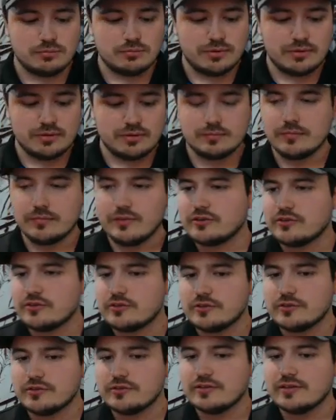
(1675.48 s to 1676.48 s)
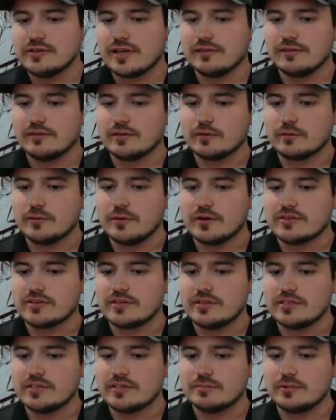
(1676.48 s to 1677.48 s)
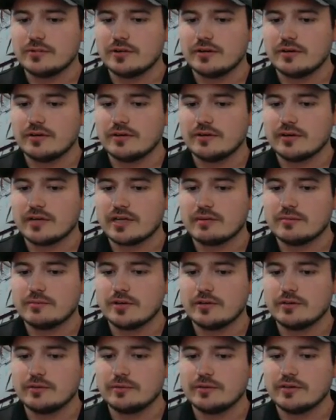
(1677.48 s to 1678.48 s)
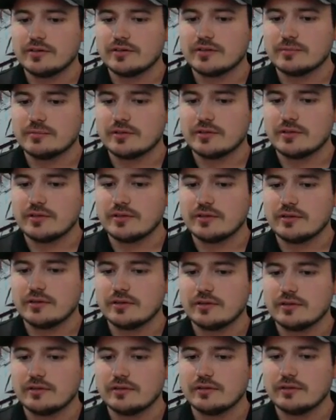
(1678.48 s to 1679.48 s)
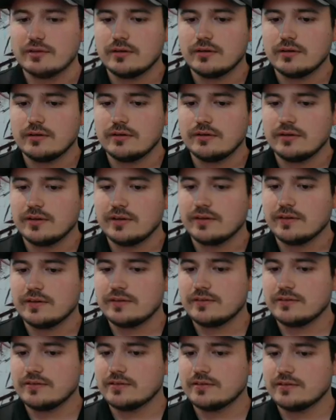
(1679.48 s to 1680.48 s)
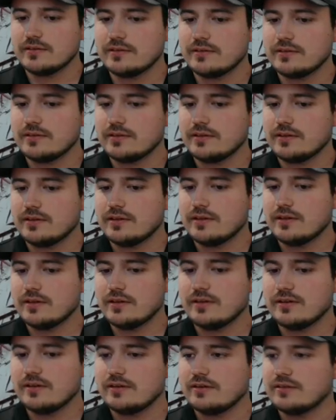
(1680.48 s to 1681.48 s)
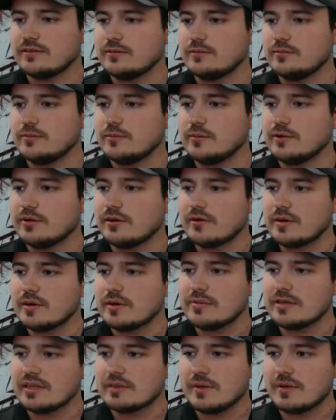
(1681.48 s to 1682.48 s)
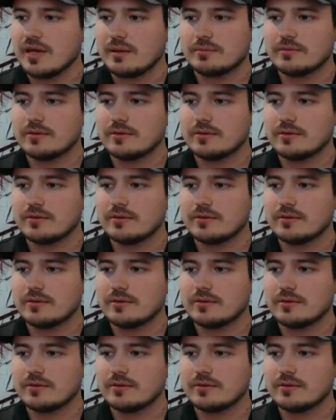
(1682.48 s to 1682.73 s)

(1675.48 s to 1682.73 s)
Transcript: I'm not sure exactly what the question is, but are you talking about doing something like this? Because you can already ping the map.